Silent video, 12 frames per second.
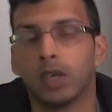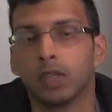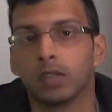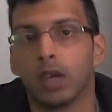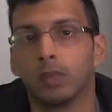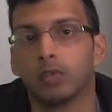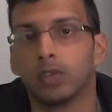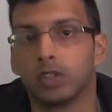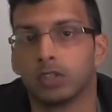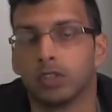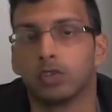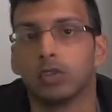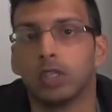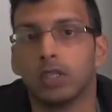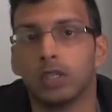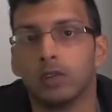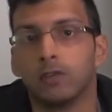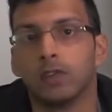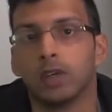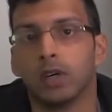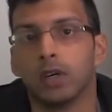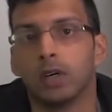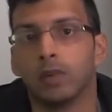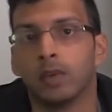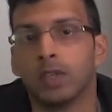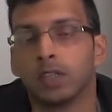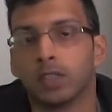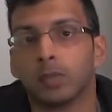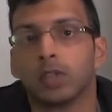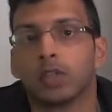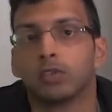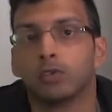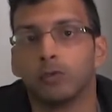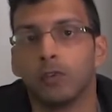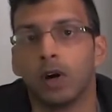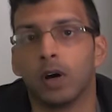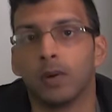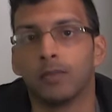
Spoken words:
times reach that you need if the subject's too far.